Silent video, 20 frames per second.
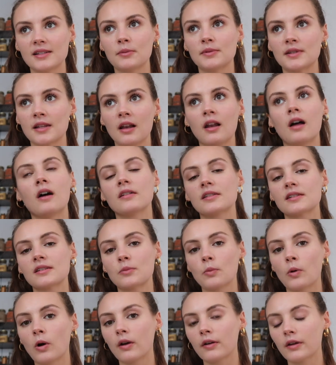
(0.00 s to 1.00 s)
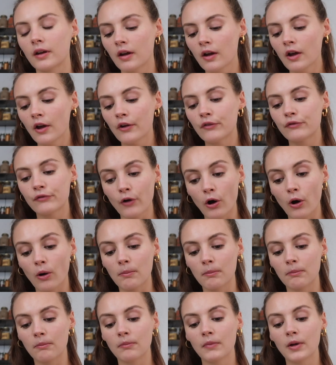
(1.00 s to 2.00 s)
it was the last one
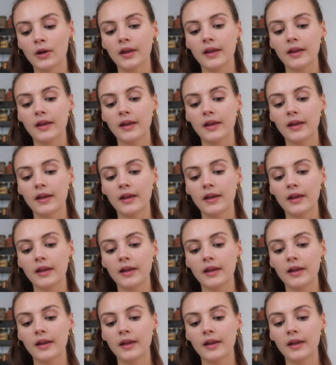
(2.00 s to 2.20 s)
from